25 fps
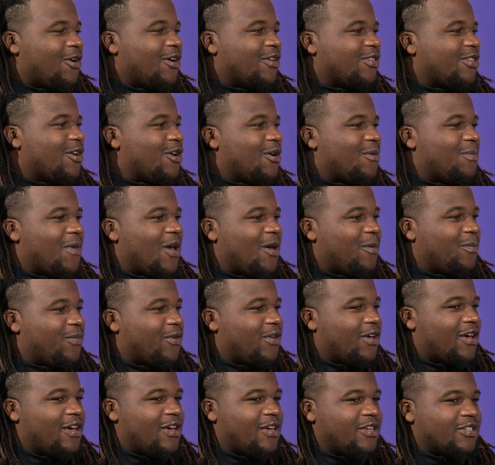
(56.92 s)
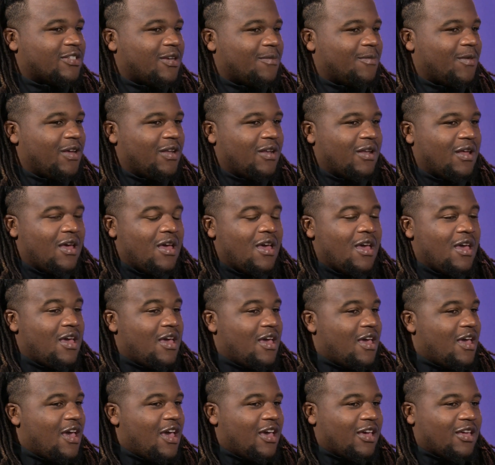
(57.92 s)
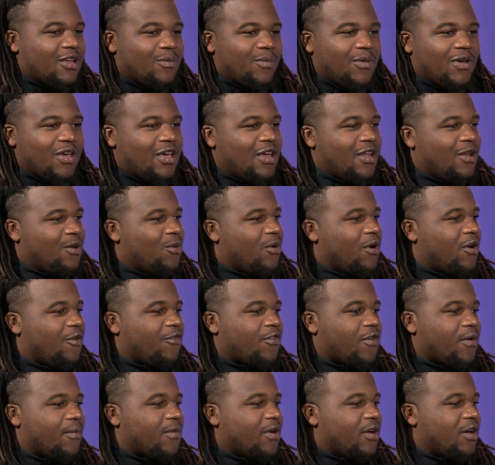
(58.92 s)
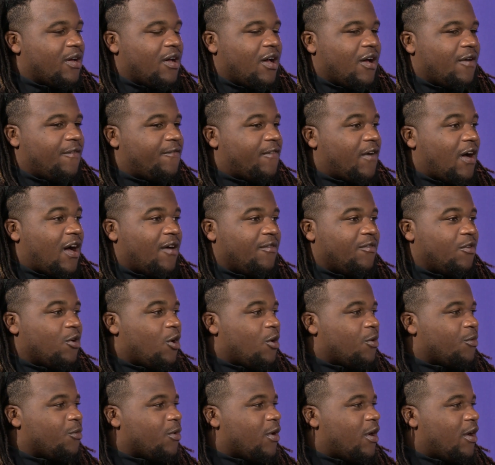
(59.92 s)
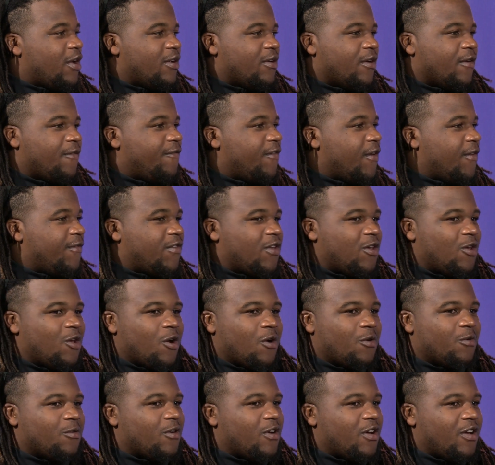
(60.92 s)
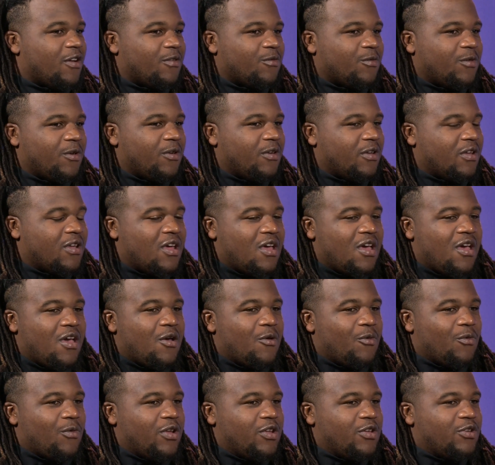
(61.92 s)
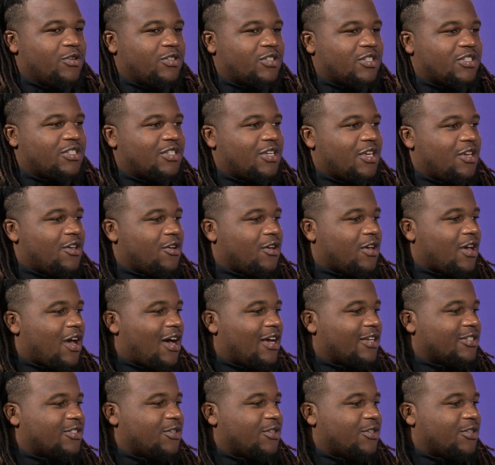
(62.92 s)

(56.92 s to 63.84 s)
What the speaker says: out there and make plays. I mean, it could be anywhere from a 5-yard run to a 50-yard run. When you just see your guys